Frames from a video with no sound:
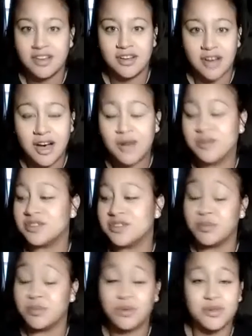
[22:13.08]
I was
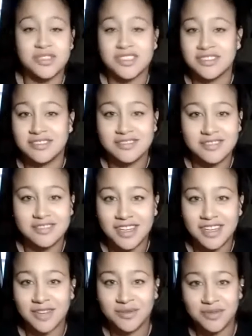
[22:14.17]
supported,
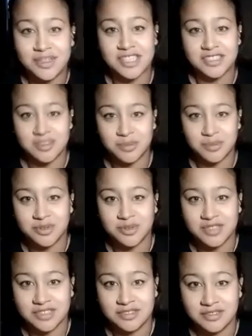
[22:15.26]
like, fully
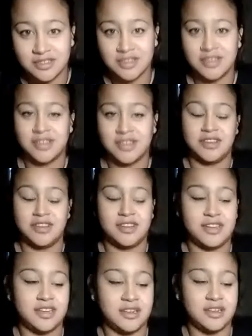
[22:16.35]
supported, you know,
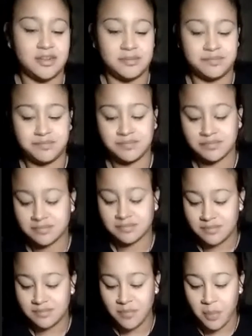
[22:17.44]
and
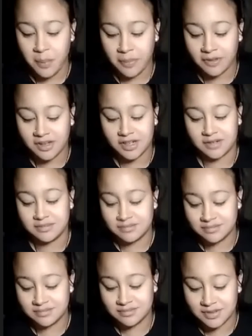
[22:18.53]
yeah,
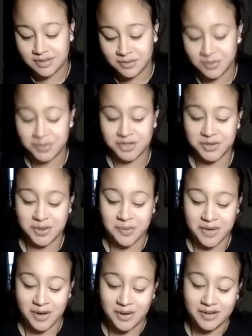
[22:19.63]
when we talk
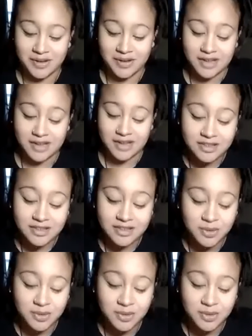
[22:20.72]
about
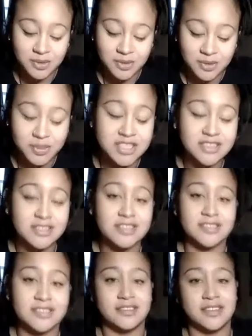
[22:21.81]
intuition
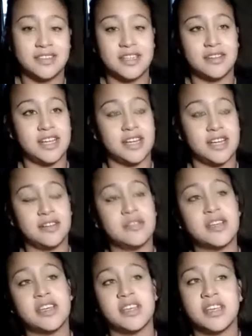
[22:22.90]
and, like,
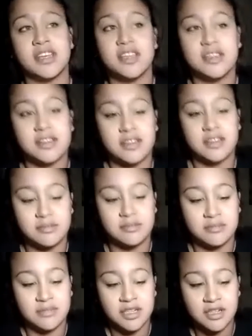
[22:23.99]
looking ahead,
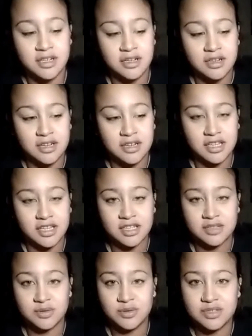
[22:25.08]
I think it's
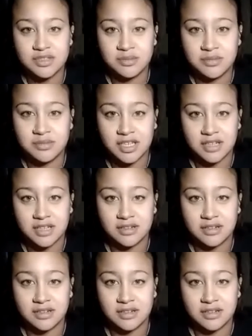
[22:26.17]
awesome that